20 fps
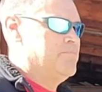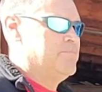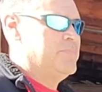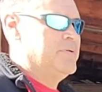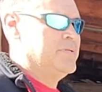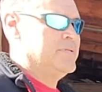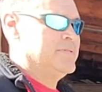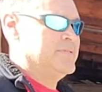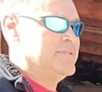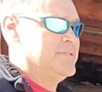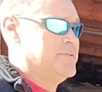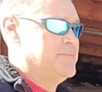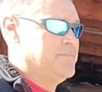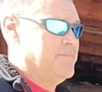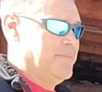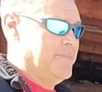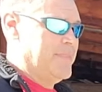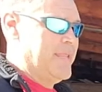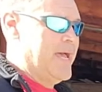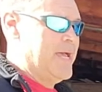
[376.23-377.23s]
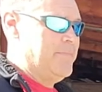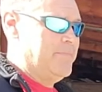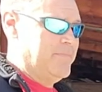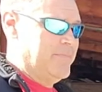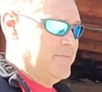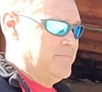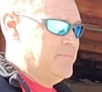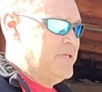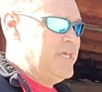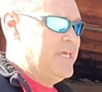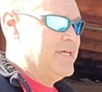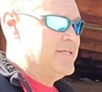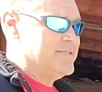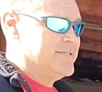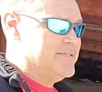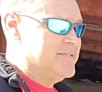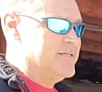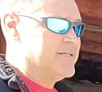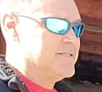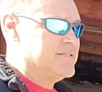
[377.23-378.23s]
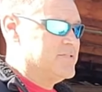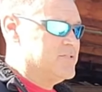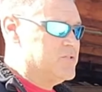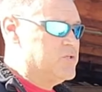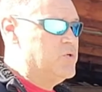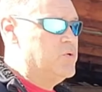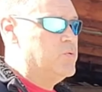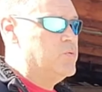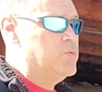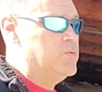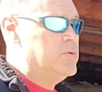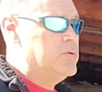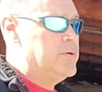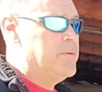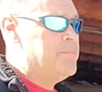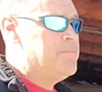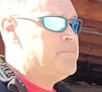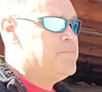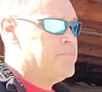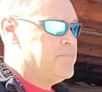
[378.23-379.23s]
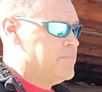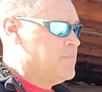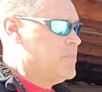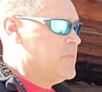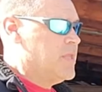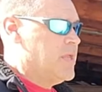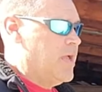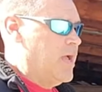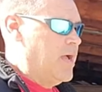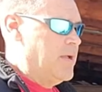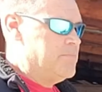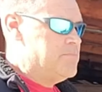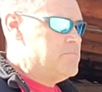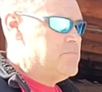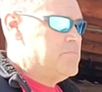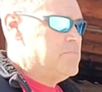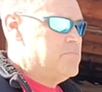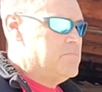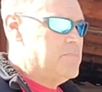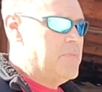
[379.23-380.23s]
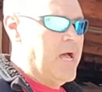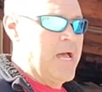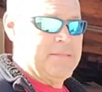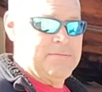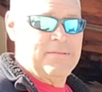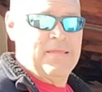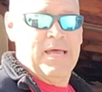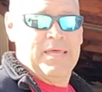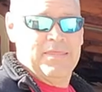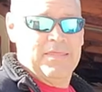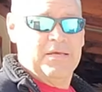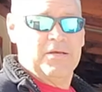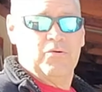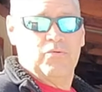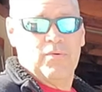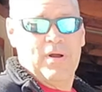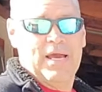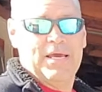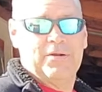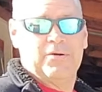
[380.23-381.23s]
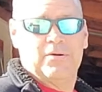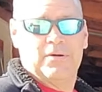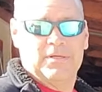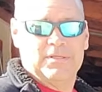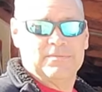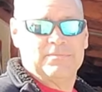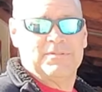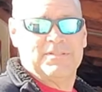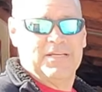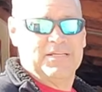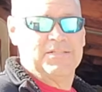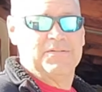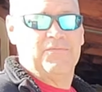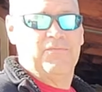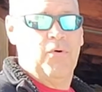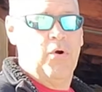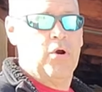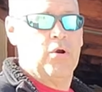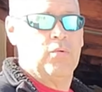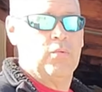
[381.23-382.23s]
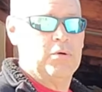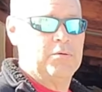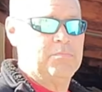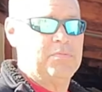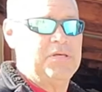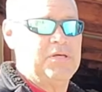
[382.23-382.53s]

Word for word: And me at six two, I, I think a rider at six four would